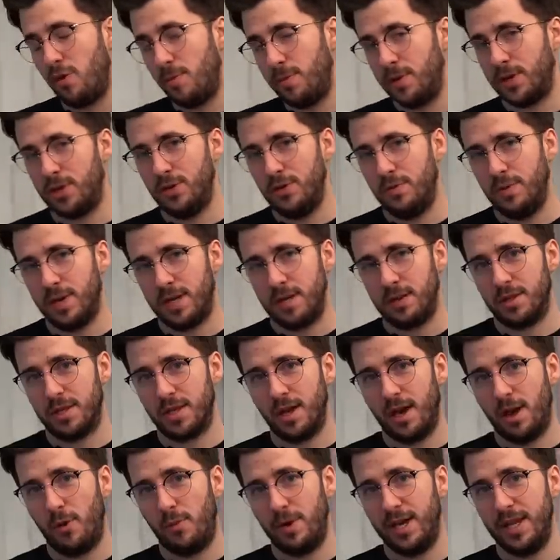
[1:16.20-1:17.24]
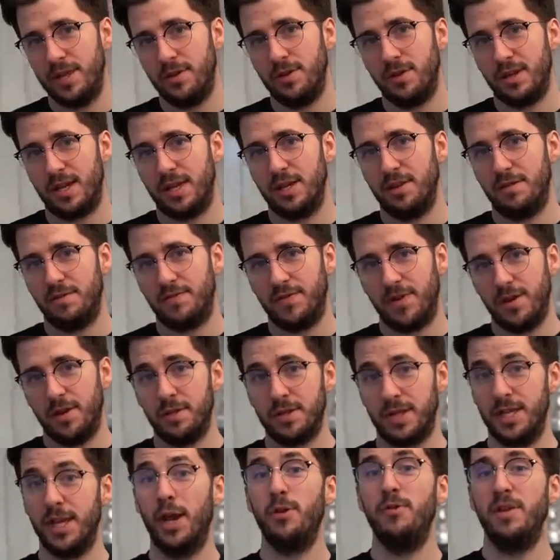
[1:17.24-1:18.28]
Robert Kubica's car when he took his
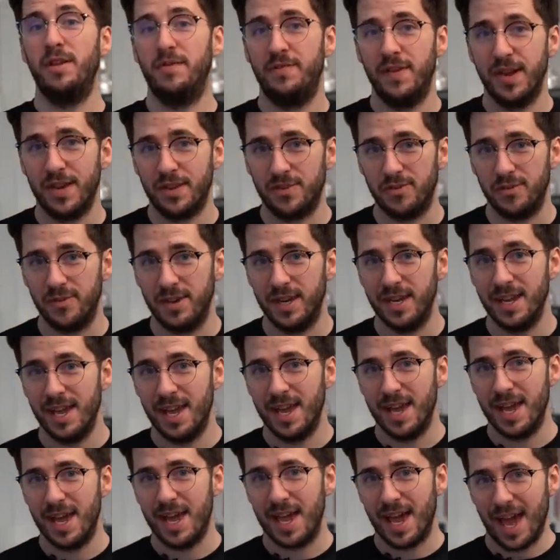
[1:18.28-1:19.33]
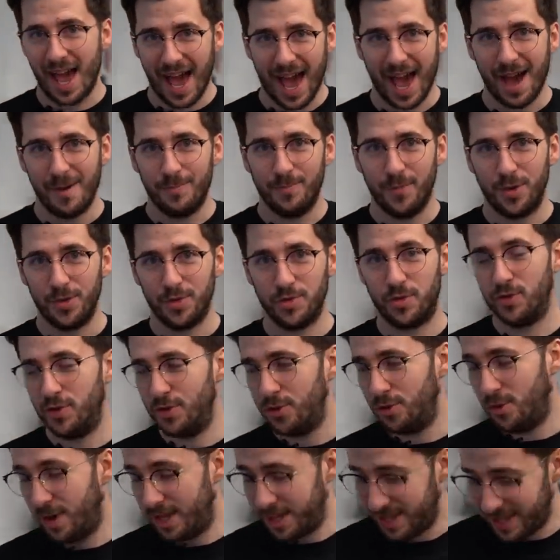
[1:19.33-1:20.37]
first and only victory at Montreal.